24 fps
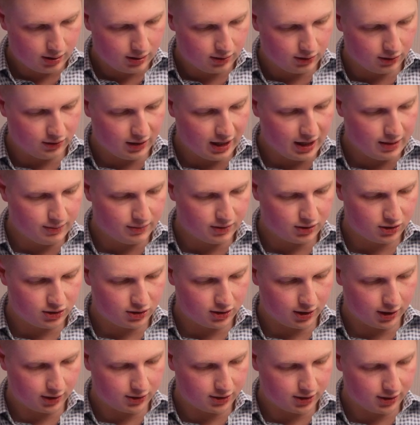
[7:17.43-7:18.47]
The name is
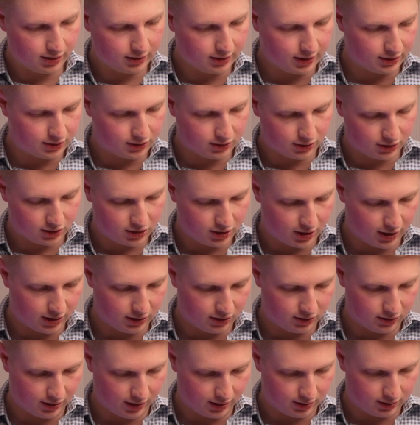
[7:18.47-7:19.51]
shutter. Let's just
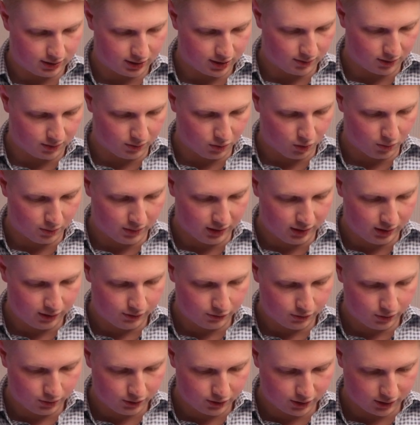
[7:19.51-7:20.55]
change that to something more meaningful,